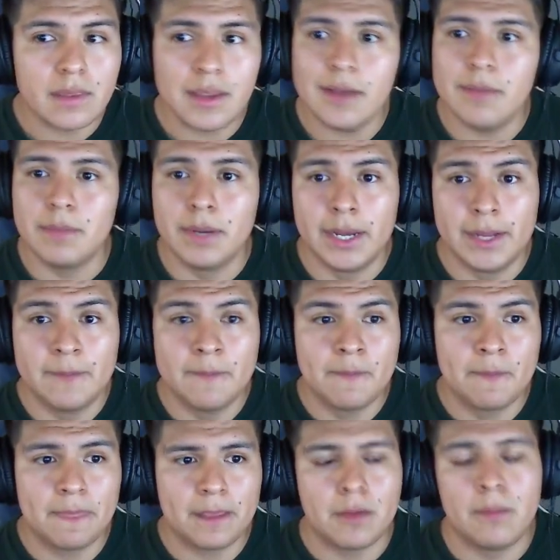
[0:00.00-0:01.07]
but
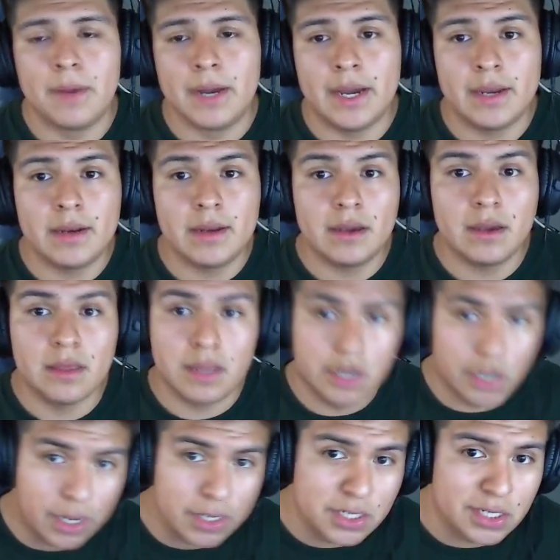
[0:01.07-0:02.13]
combined, the
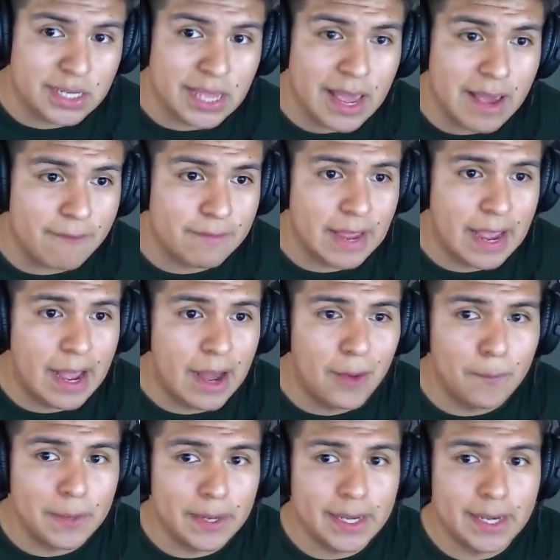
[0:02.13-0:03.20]
Dodgers have now
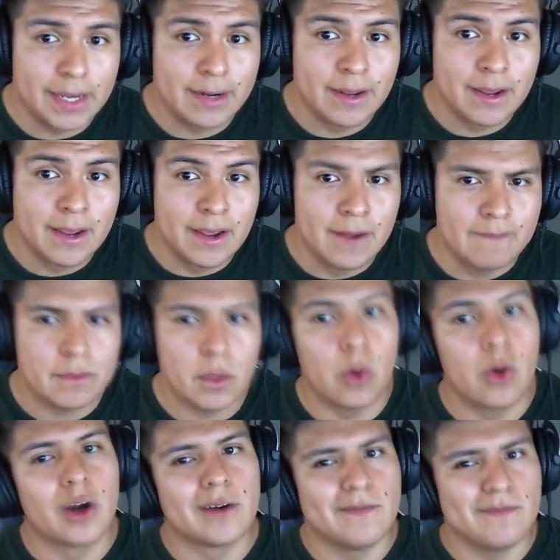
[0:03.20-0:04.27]
paid,
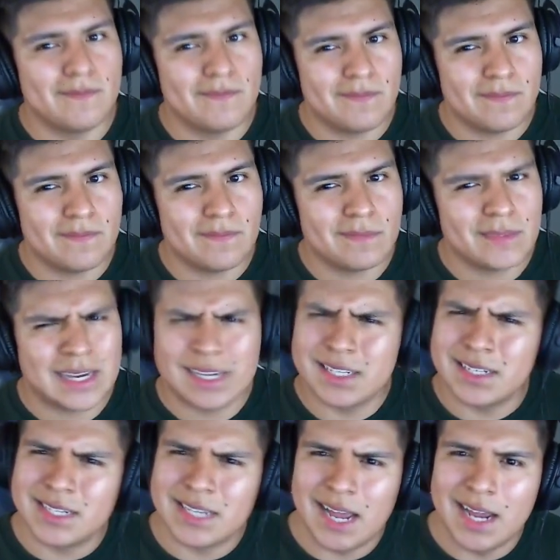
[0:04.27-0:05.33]
or I guess
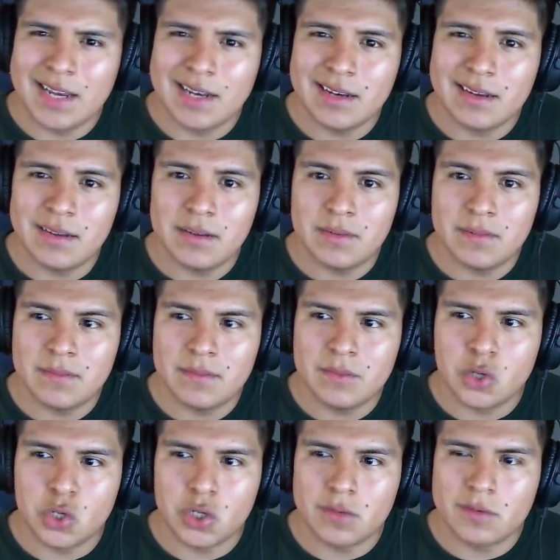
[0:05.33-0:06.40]
signed
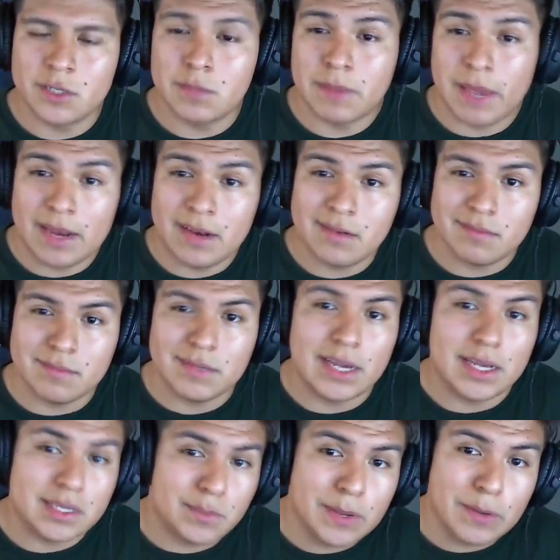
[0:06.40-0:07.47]
or spent.
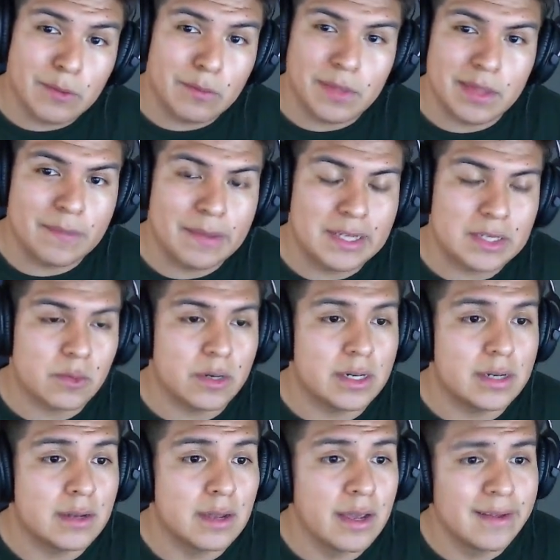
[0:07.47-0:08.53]
Yeah, spent would be the best
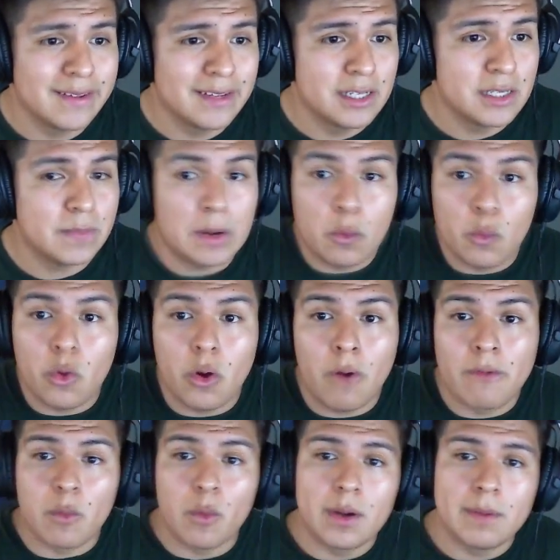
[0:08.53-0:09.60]
word. Spent
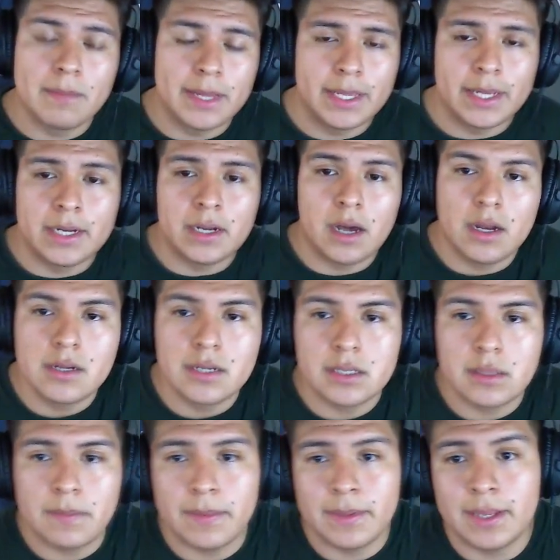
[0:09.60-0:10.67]
over $1 billion
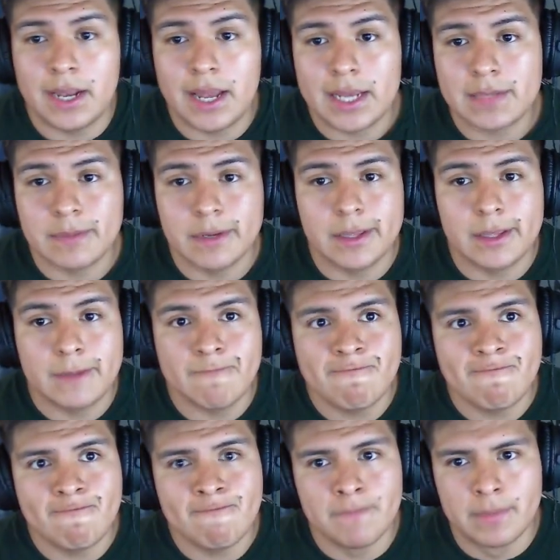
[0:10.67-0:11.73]
in the last month,
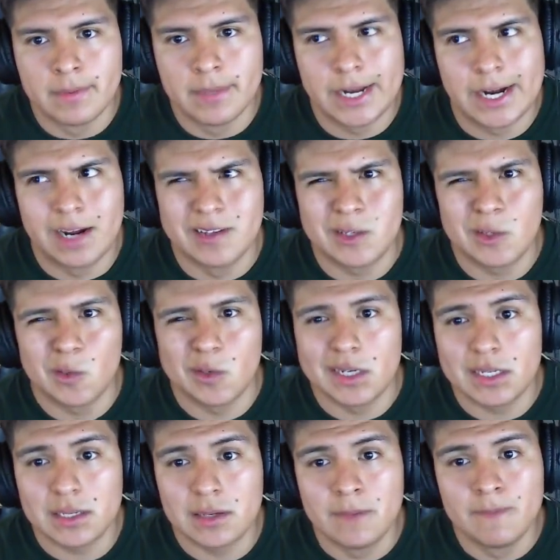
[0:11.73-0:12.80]
let alone 2
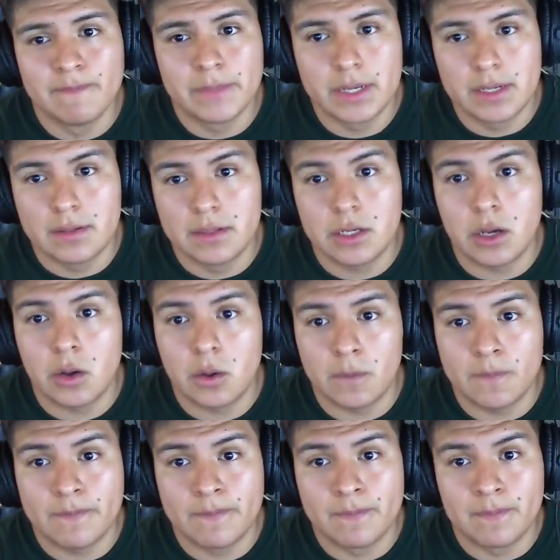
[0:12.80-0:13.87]
weeks. So
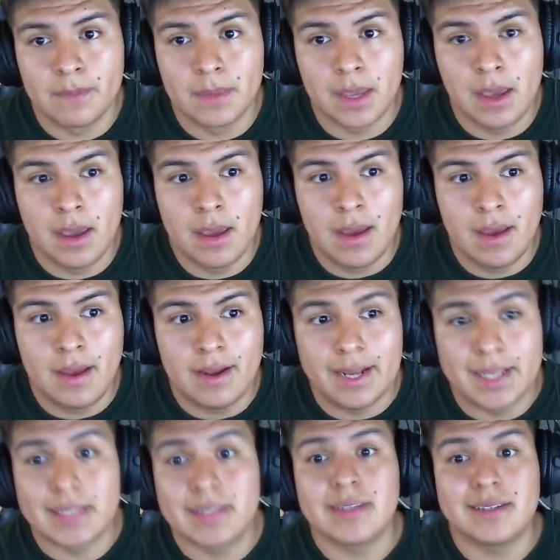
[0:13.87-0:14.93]

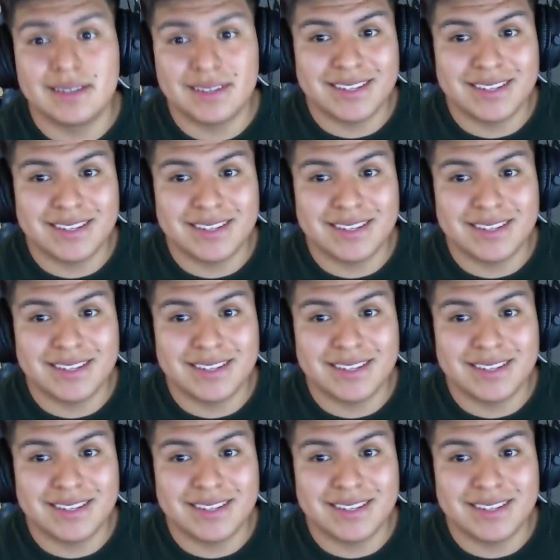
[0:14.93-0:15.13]
that's